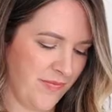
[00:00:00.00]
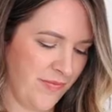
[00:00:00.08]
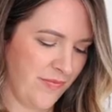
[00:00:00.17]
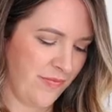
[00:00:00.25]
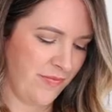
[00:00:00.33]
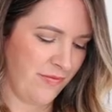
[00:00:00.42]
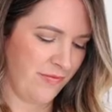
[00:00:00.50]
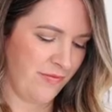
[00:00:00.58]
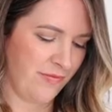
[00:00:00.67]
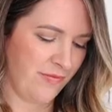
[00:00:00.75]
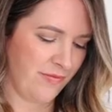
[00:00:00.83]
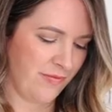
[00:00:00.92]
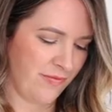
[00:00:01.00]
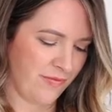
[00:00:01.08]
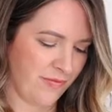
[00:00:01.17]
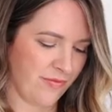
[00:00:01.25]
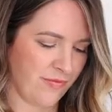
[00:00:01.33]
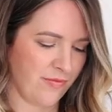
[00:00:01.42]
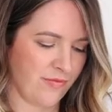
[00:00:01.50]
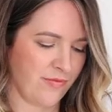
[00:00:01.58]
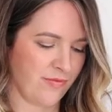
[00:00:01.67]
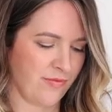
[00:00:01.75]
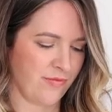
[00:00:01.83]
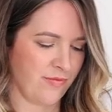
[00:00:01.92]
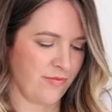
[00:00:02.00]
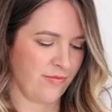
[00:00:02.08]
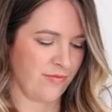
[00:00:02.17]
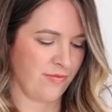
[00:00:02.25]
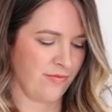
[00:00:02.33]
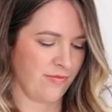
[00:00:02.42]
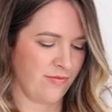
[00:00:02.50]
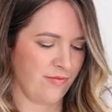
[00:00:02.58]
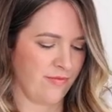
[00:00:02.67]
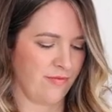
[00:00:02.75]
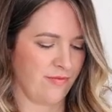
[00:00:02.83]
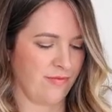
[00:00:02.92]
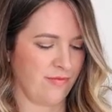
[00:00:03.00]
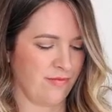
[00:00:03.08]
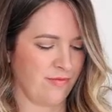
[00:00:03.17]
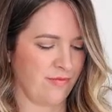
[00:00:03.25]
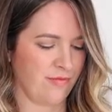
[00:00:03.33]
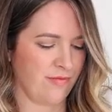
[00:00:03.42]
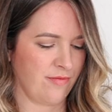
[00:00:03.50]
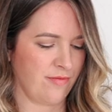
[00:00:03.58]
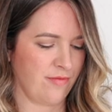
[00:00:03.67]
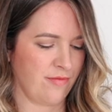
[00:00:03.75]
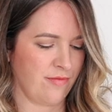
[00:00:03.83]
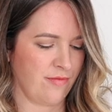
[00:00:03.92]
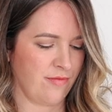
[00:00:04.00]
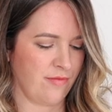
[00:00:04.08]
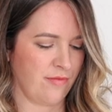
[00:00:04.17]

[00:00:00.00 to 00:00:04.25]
(silence)